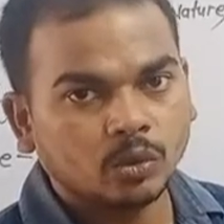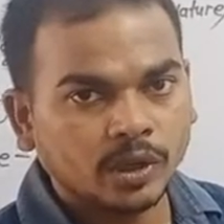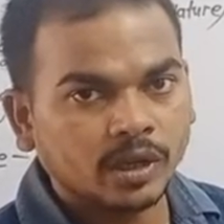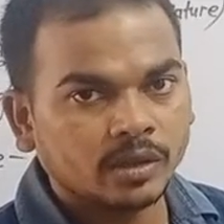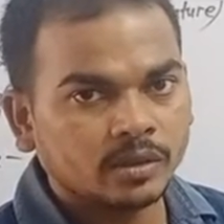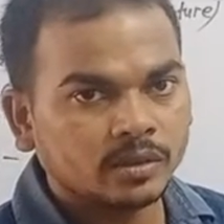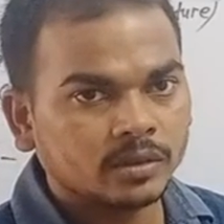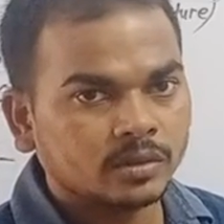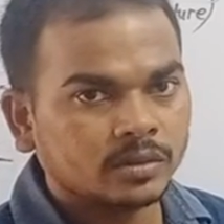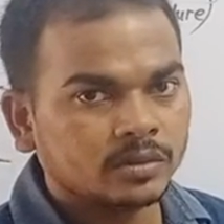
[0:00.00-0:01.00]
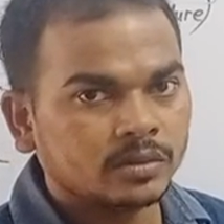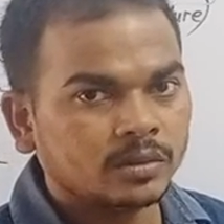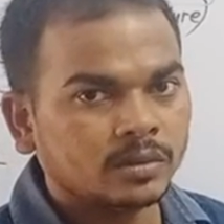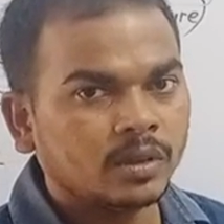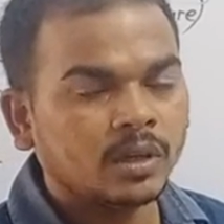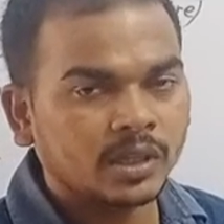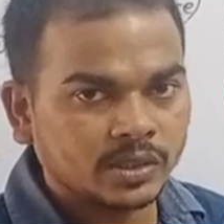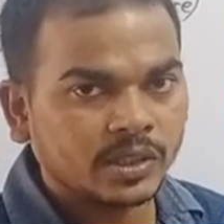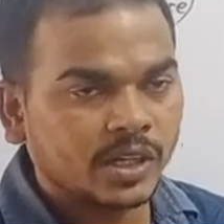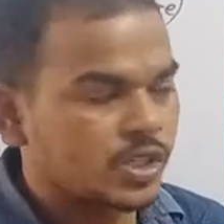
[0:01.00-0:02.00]
Okay,
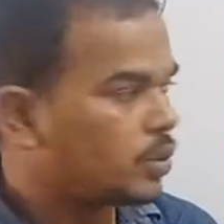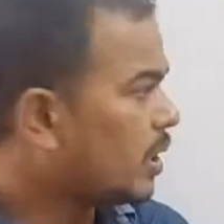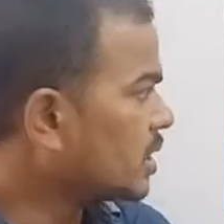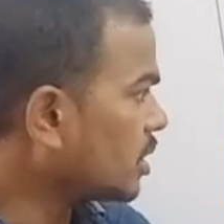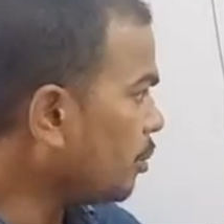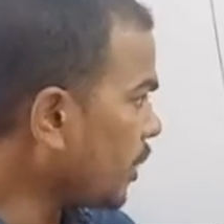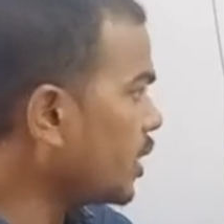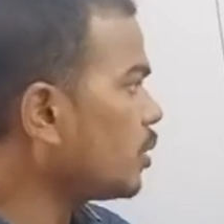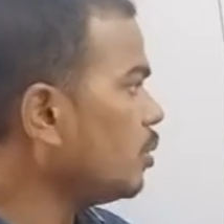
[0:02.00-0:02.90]
less reactive as compared